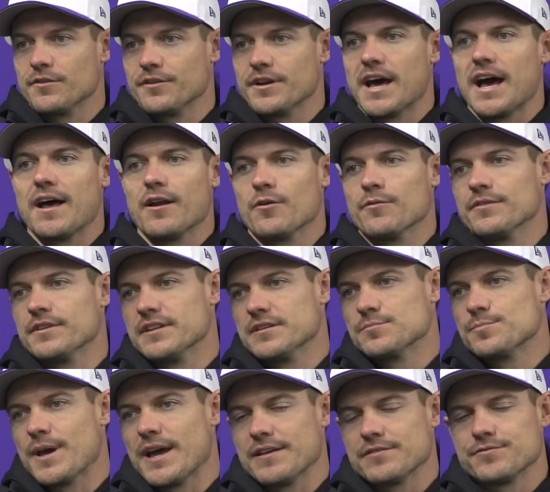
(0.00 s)
or not over
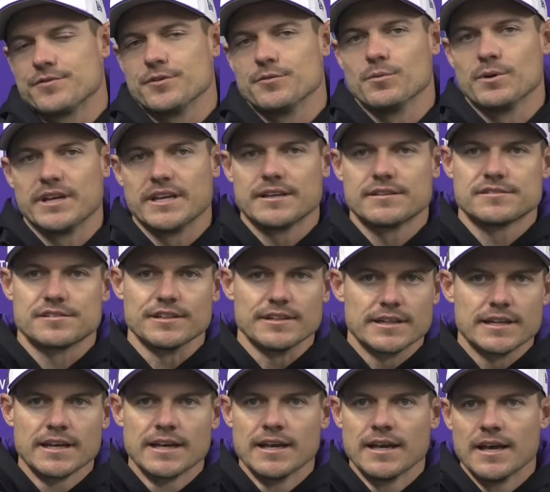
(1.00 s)
these past few weeks.
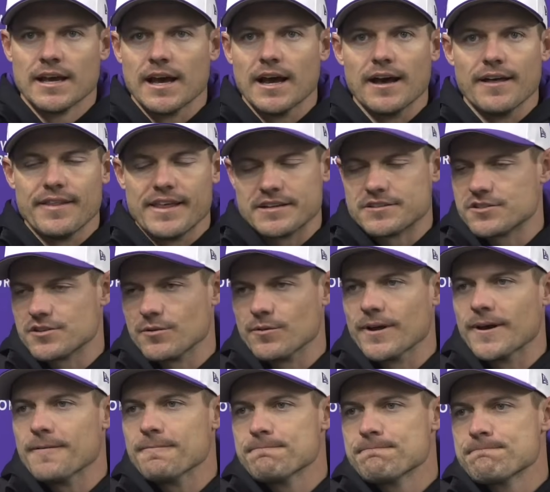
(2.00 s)
And that's
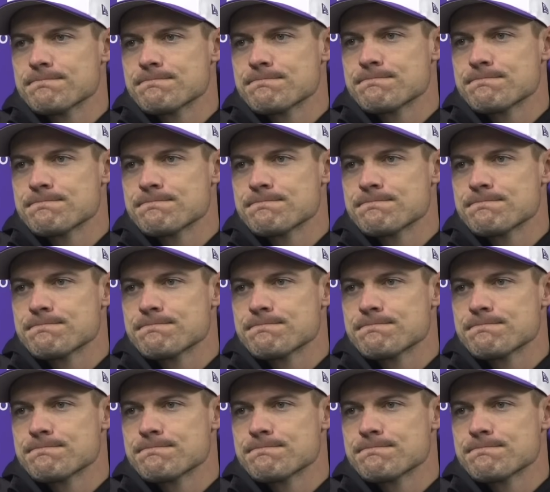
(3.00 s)
shown up.